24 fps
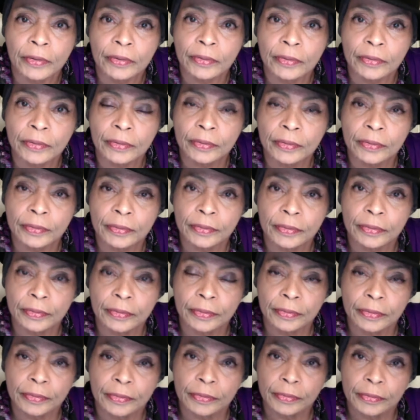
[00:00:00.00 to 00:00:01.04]

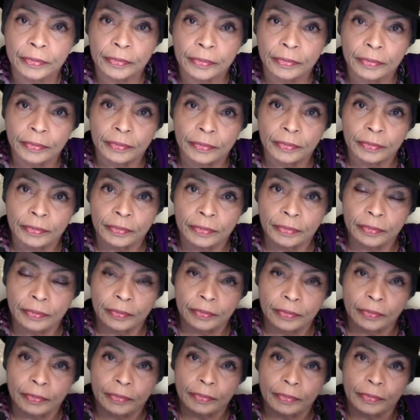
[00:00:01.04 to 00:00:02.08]

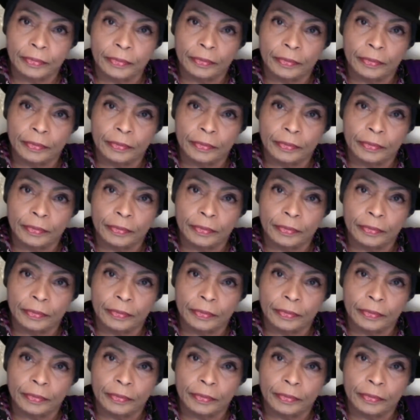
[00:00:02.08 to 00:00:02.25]
Nobody speaks.